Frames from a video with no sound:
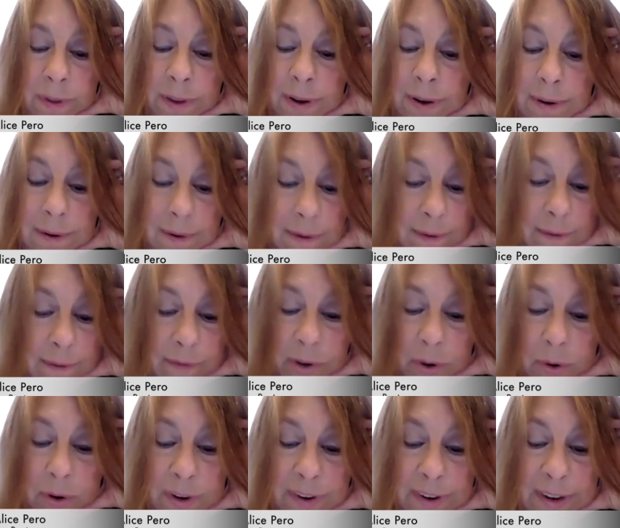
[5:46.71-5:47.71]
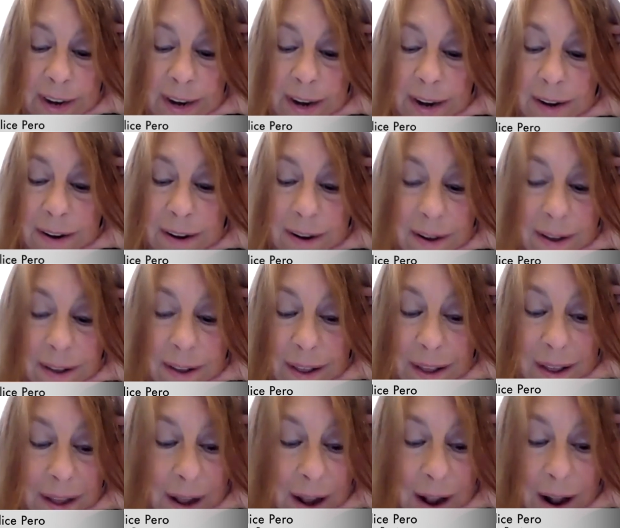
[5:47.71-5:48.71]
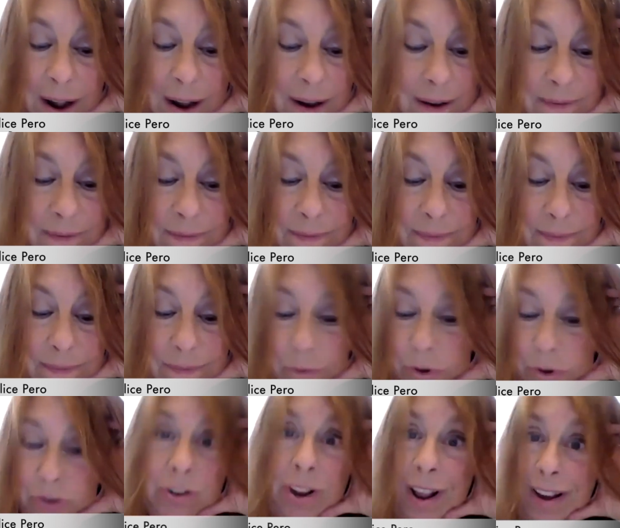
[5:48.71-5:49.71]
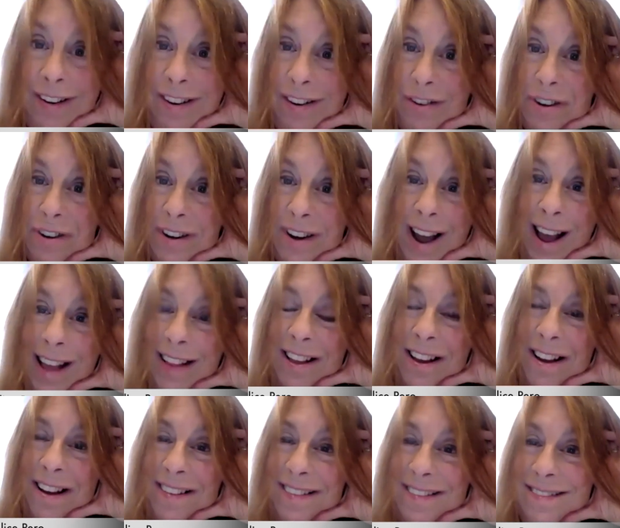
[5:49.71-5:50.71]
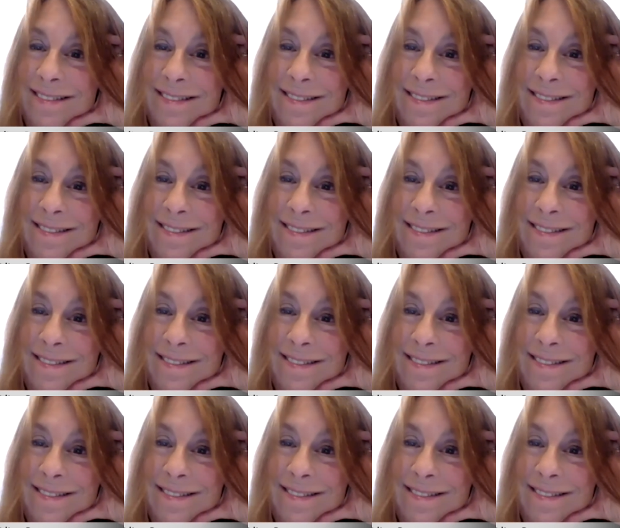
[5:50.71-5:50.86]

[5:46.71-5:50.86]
And Vera said, would you like to do a dialogue?